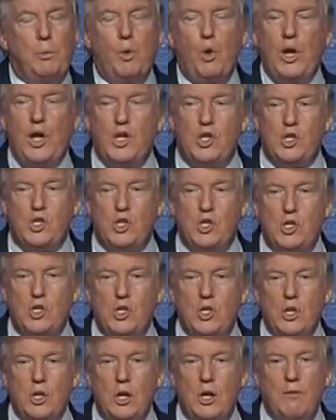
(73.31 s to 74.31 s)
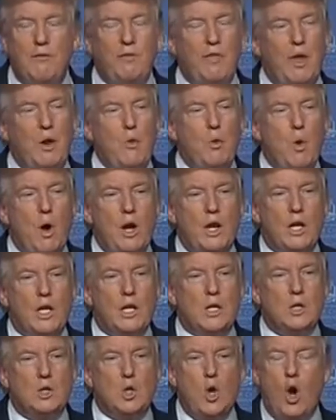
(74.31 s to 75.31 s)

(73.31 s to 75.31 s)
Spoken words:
preach, if they want to